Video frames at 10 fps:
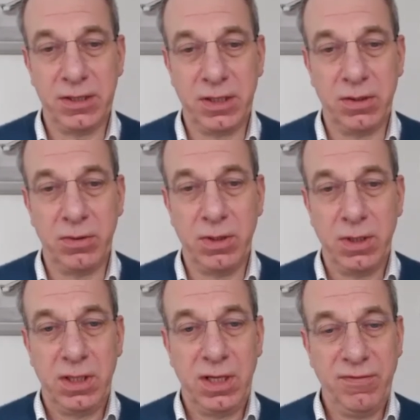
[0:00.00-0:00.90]
So
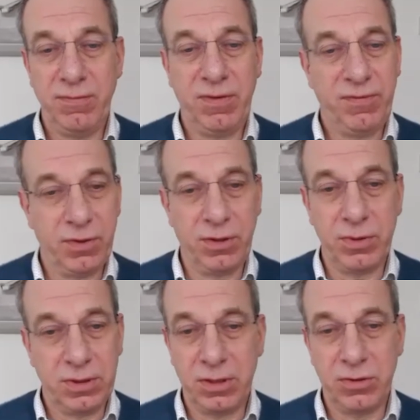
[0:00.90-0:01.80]
even before
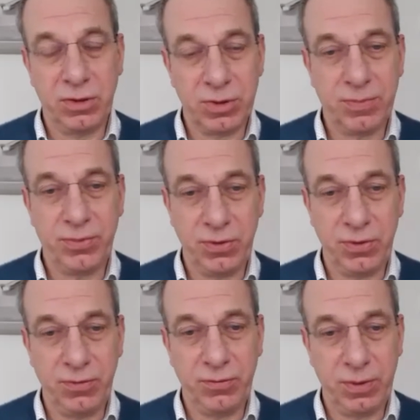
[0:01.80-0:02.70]
the drug was
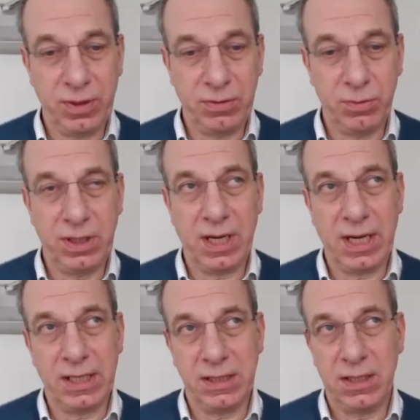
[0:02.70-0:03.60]
approved, we
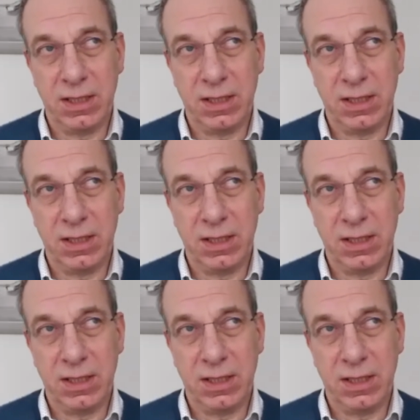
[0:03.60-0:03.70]
got